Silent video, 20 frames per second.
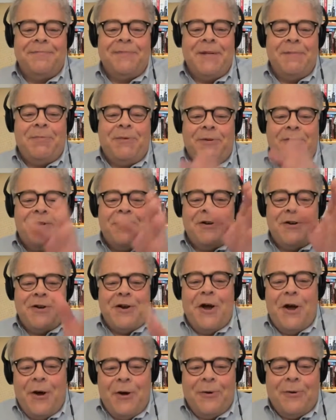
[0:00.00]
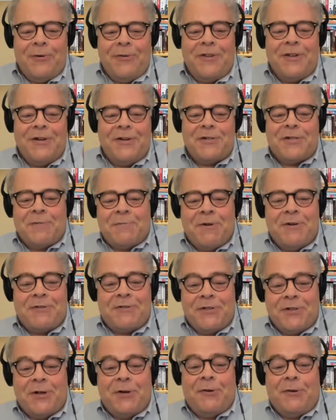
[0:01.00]
people that know that you're
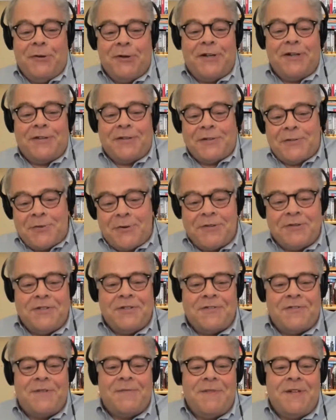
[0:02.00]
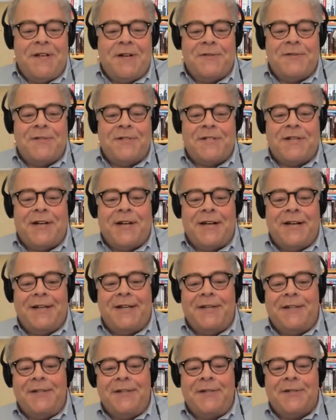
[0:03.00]
supposed to go look at the sources from the other
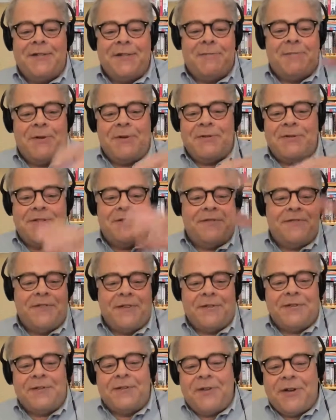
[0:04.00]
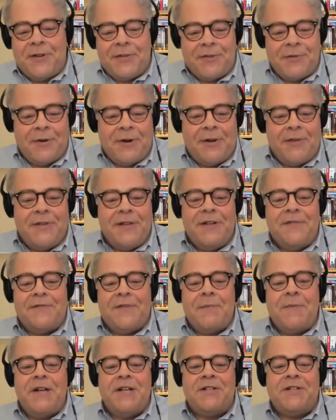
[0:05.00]
side and you're supposed to filter all through all the
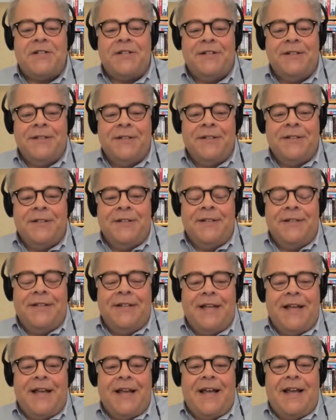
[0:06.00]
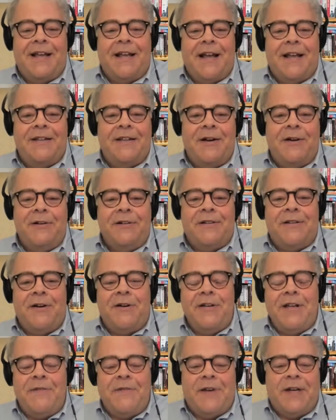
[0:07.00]
information. And they're
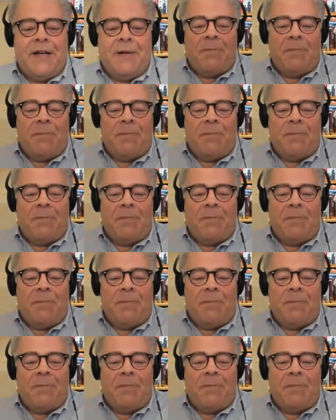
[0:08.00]
they're giving